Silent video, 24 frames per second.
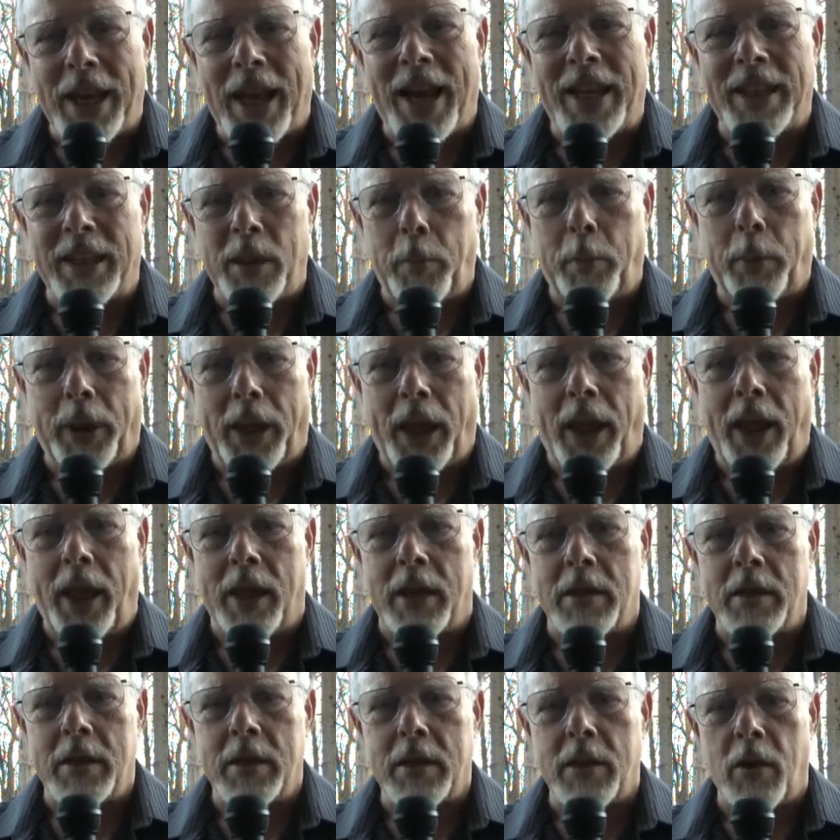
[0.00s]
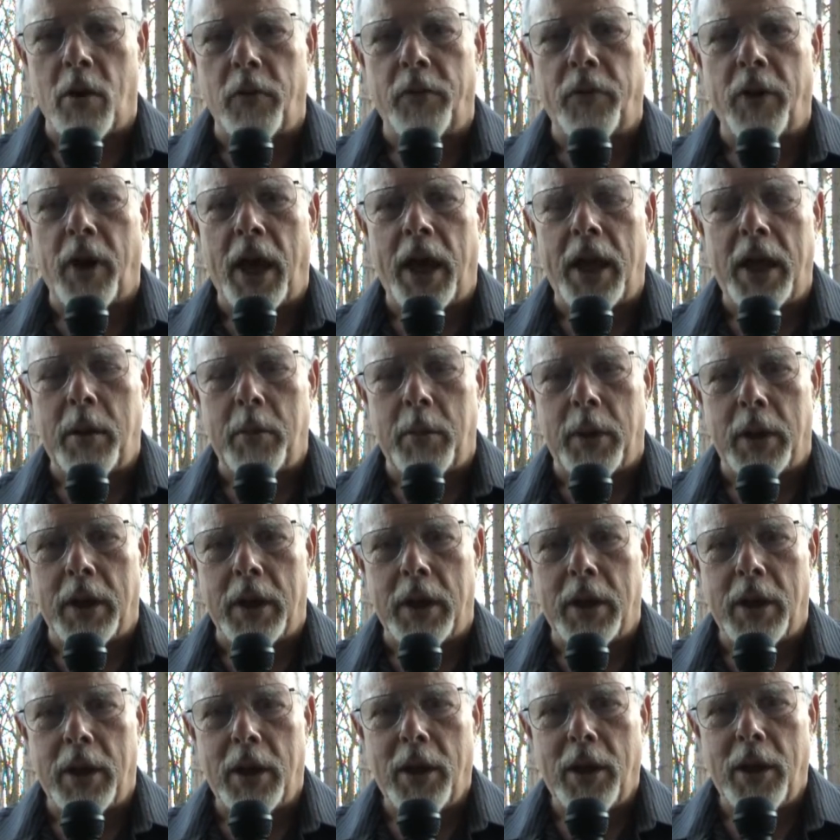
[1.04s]
are the plans of our enemy.
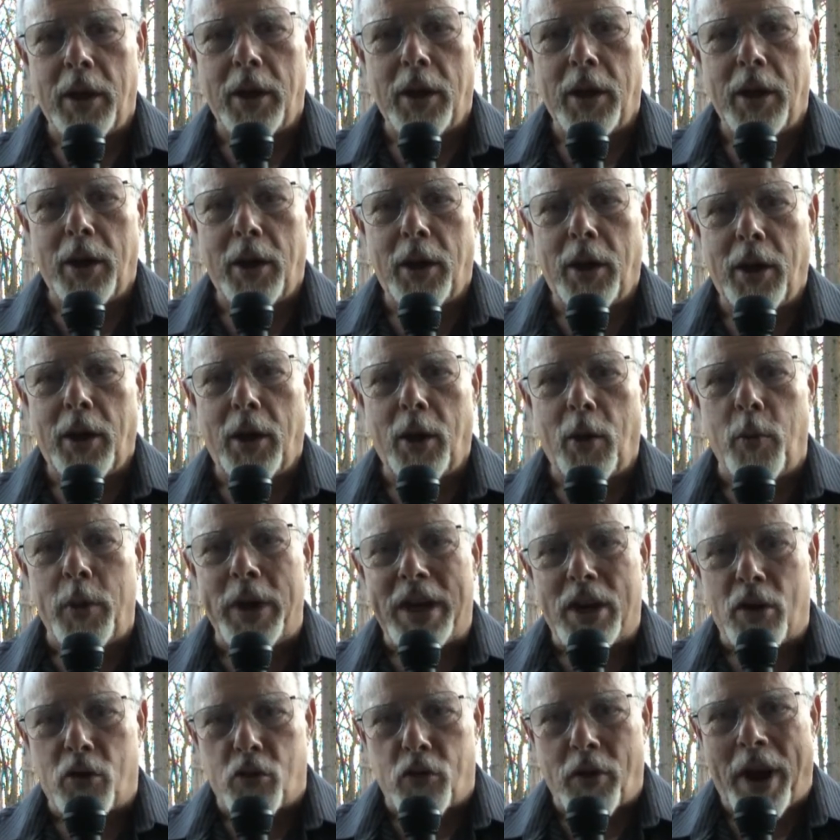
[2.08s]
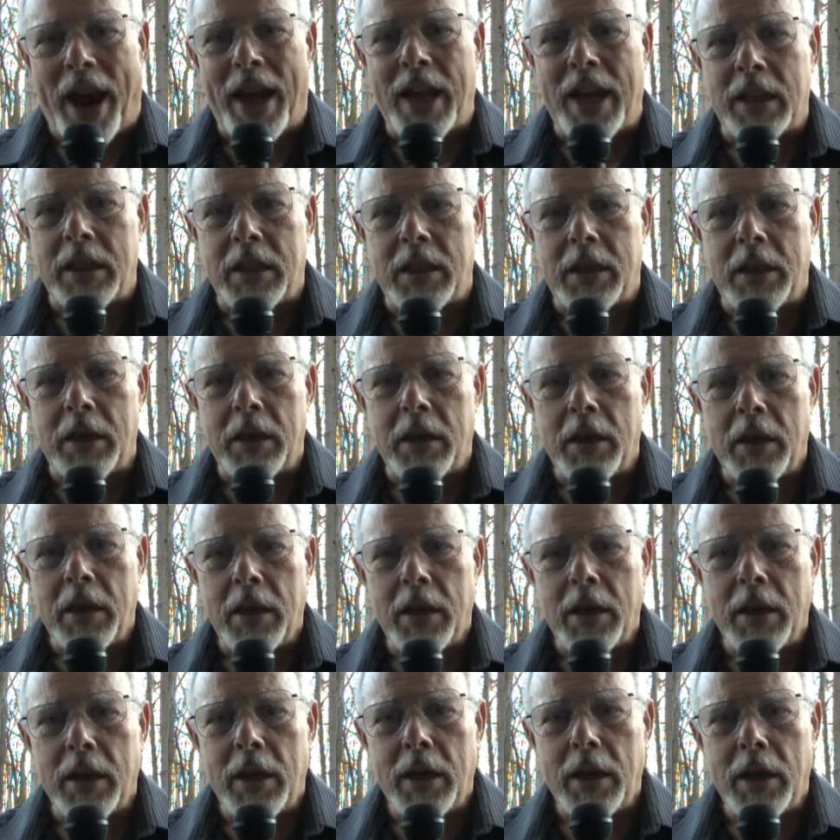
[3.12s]
We cracked
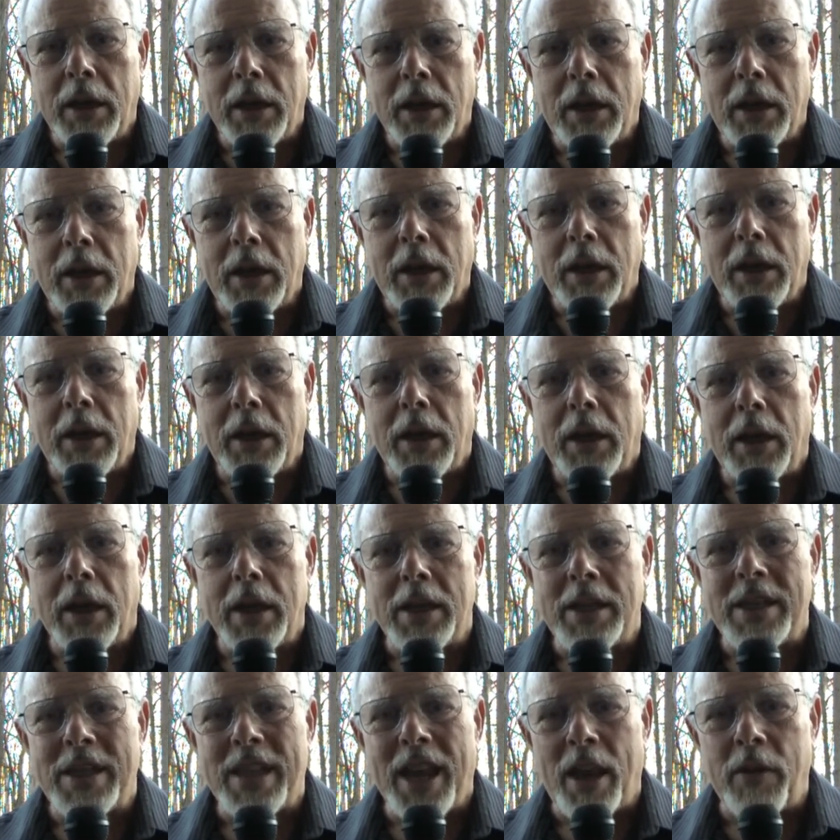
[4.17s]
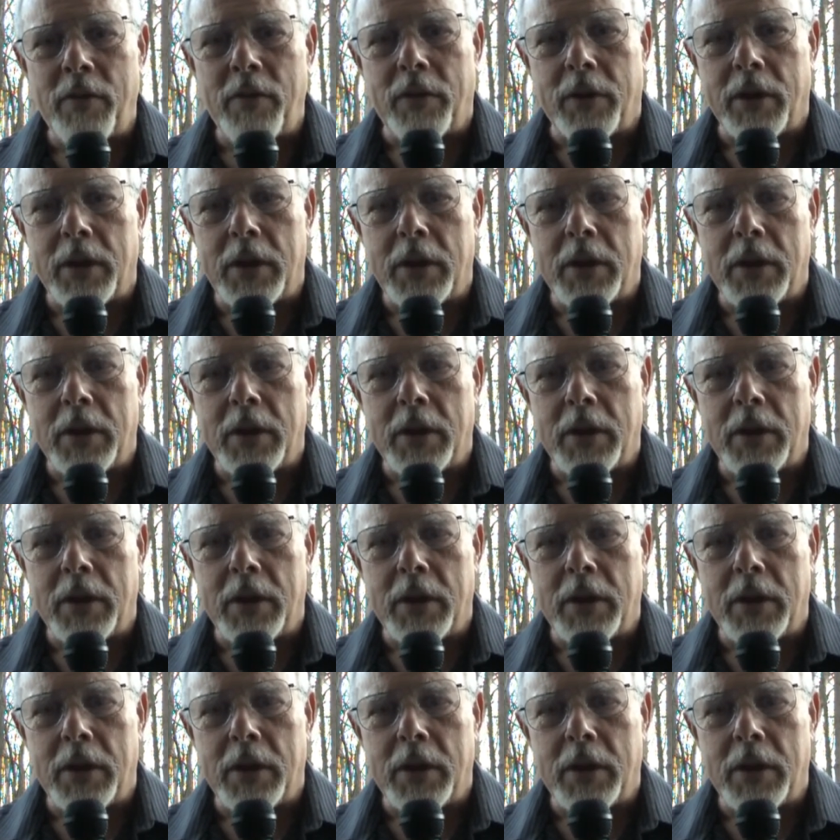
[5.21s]
his cipher.